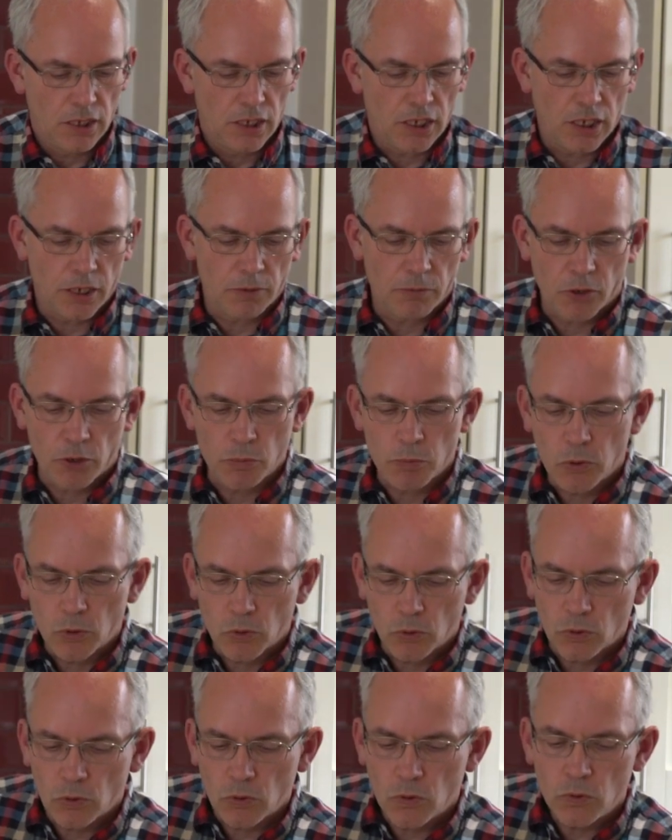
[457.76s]
And I'm going to
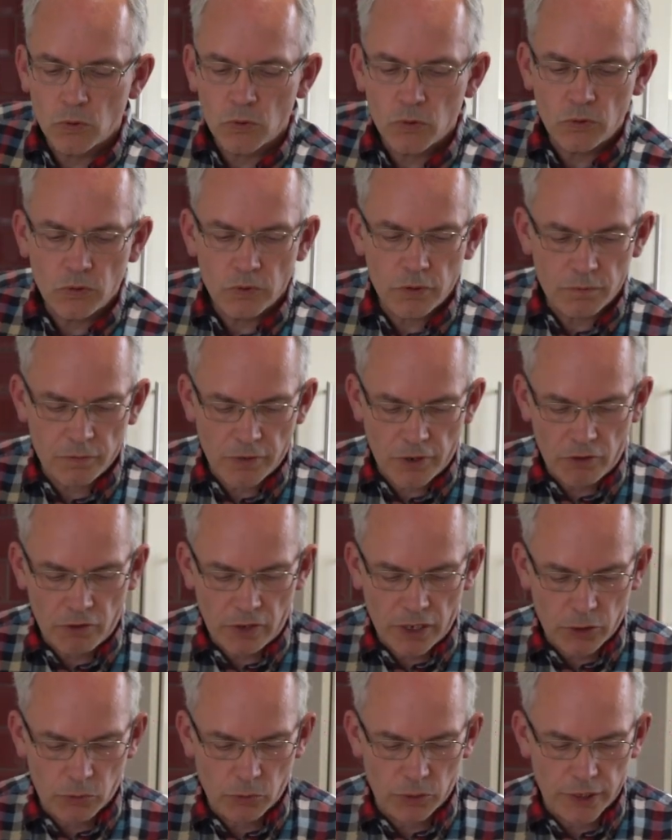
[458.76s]
pour all the fairy
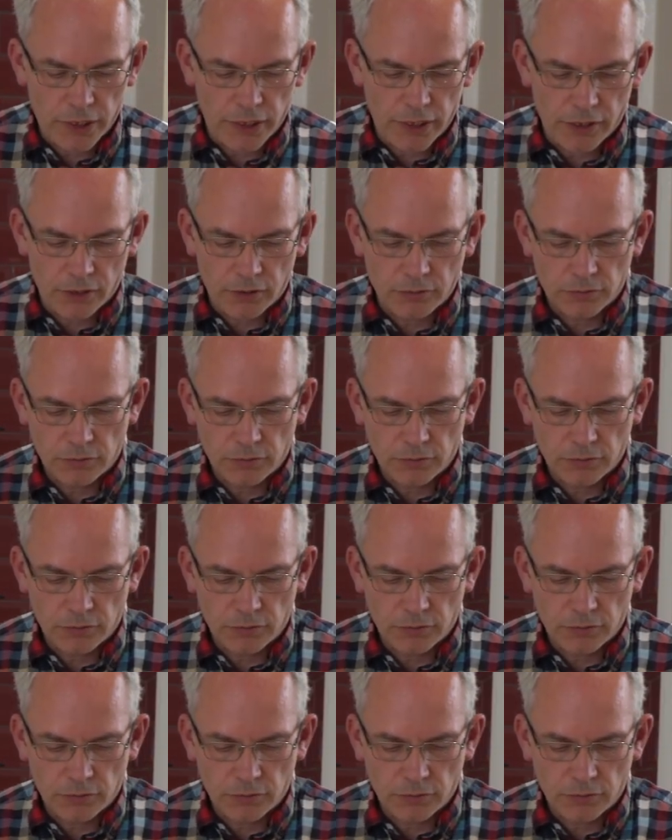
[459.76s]
liquid in.